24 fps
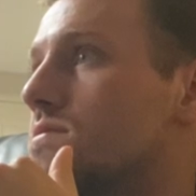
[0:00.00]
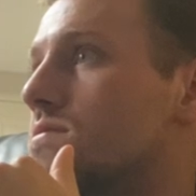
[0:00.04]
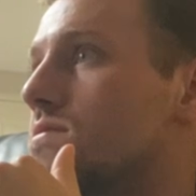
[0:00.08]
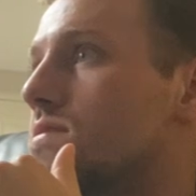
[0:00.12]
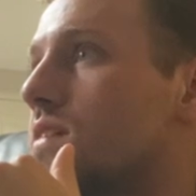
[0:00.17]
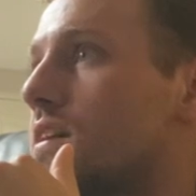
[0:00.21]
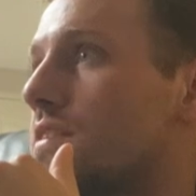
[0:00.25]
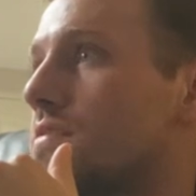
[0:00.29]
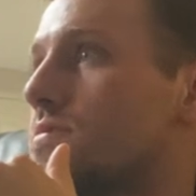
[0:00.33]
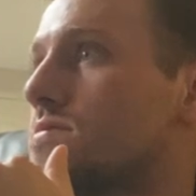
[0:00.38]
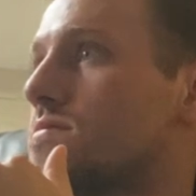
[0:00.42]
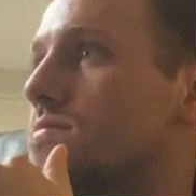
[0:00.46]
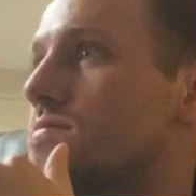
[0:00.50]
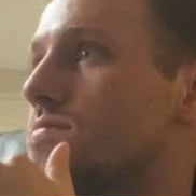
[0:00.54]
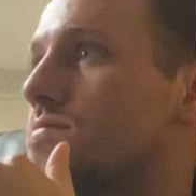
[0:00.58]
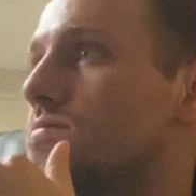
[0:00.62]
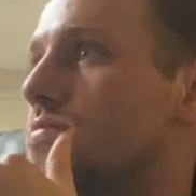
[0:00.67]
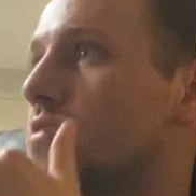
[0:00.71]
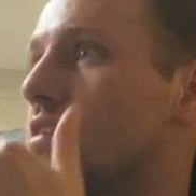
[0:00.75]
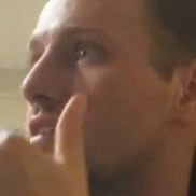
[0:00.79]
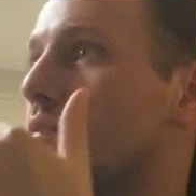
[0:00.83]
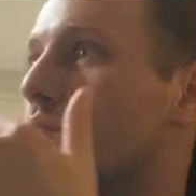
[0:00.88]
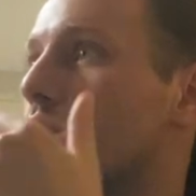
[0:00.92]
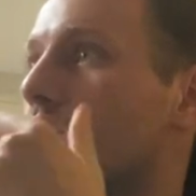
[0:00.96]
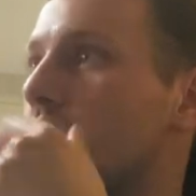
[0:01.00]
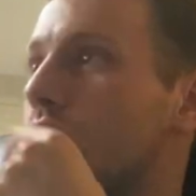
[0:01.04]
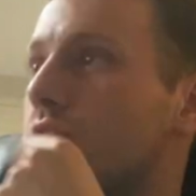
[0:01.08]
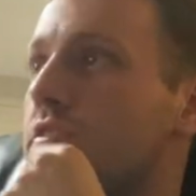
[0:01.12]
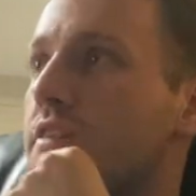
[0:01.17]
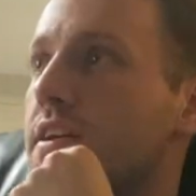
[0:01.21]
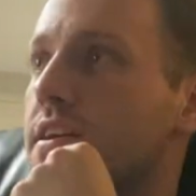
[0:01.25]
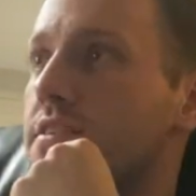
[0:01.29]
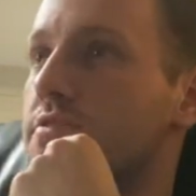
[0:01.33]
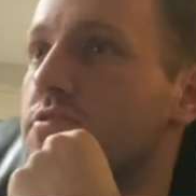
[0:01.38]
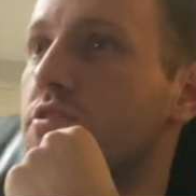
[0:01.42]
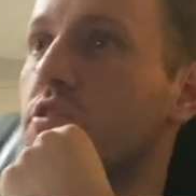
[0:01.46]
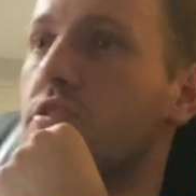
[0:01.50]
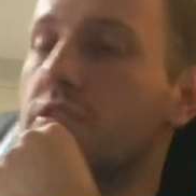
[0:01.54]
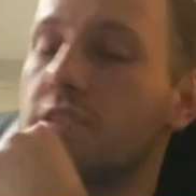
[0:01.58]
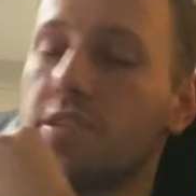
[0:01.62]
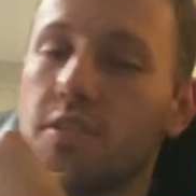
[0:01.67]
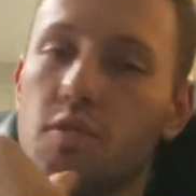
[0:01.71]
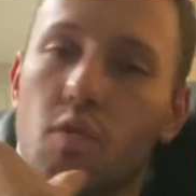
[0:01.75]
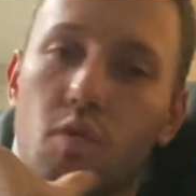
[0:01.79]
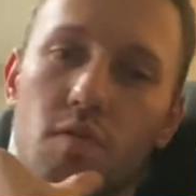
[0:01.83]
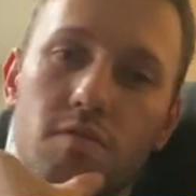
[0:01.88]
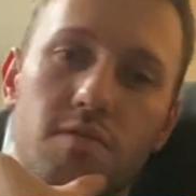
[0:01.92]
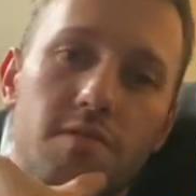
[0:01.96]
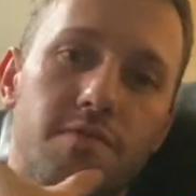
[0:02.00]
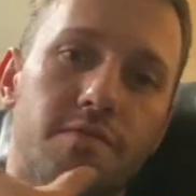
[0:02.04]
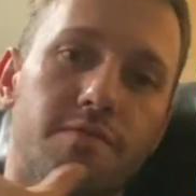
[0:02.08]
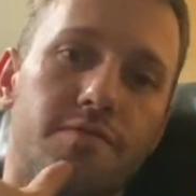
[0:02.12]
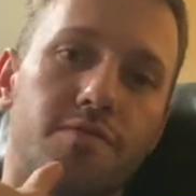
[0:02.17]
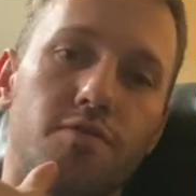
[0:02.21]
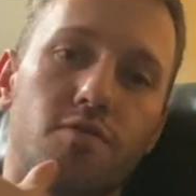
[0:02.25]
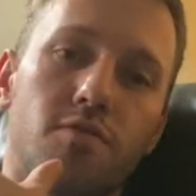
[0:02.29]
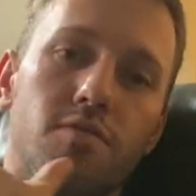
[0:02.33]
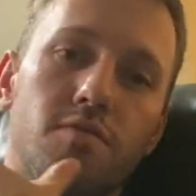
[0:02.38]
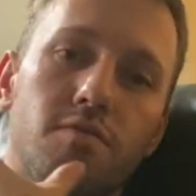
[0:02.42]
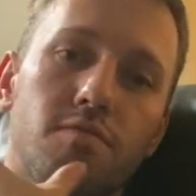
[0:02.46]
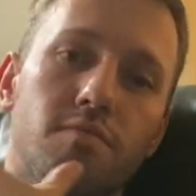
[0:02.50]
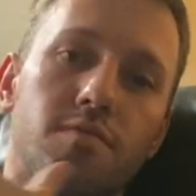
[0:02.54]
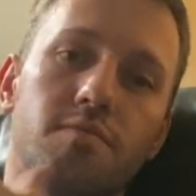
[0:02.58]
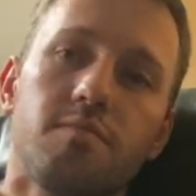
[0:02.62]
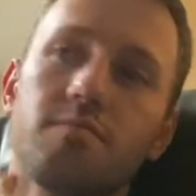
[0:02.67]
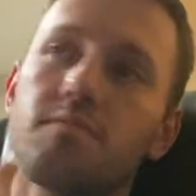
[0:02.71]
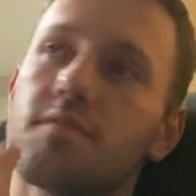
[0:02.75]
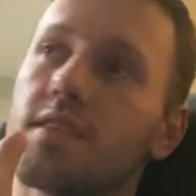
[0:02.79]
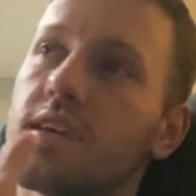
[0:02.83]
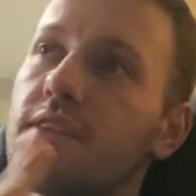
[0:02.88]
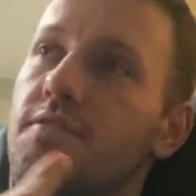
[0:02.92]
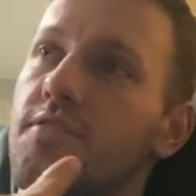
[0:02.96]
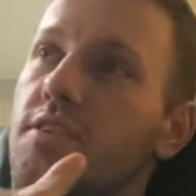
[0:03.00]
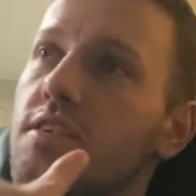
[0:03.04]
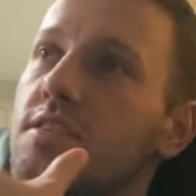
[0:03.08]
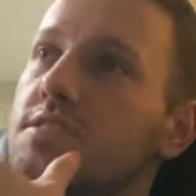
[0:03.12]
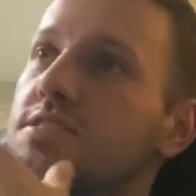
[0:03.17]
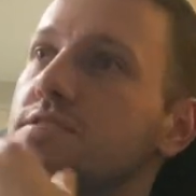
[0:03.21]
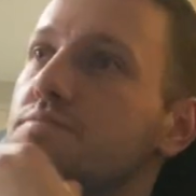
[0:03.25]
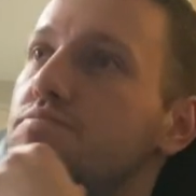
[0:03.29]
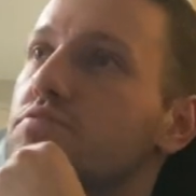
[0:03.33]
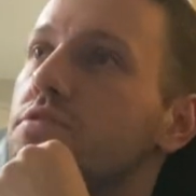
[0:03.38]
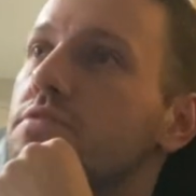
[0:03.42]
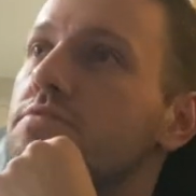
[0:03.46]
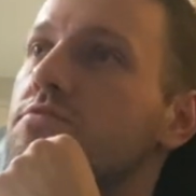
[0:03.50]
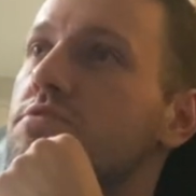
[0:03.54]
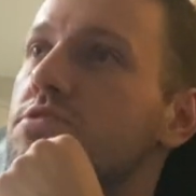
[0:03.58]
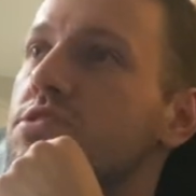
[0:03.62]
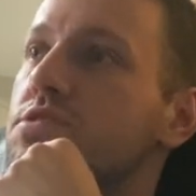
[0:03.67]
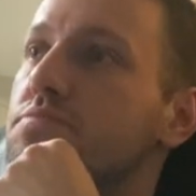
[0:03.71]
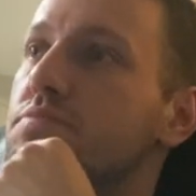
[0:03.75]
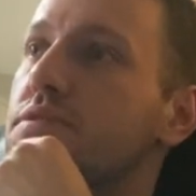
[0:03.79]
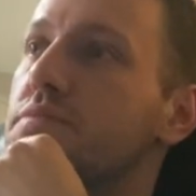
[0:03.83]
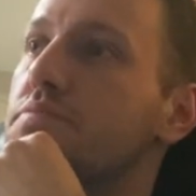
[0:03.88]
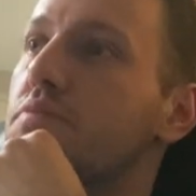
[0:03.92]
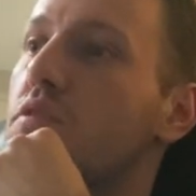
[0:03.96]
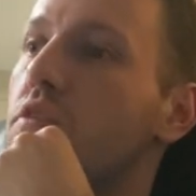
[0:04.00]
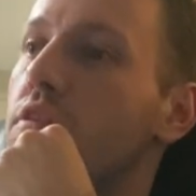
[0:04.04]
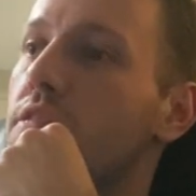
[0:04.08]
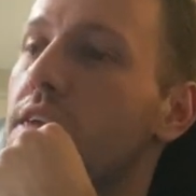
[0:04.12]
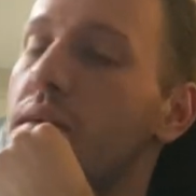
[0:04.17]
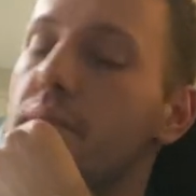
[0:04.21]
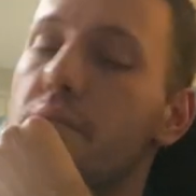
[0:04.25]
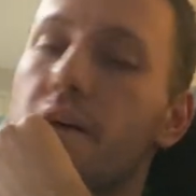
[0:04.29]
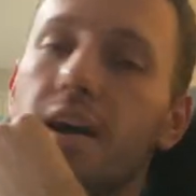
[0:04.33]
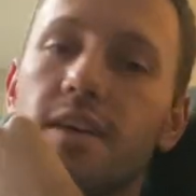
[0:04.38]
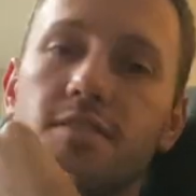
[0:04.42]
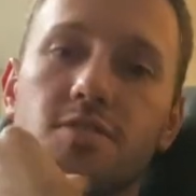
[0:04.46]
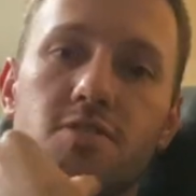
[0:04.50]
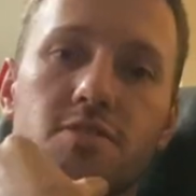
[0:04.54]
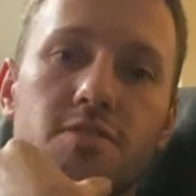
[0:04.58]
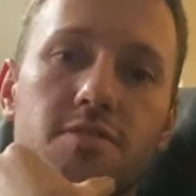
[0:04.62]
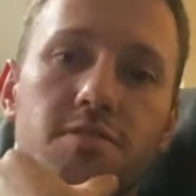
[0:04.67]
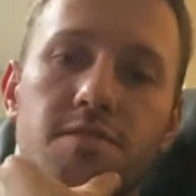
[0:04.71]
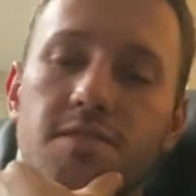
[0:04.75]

I want to thank Dalton and Cortland for giving us the privilege to be a part of that match.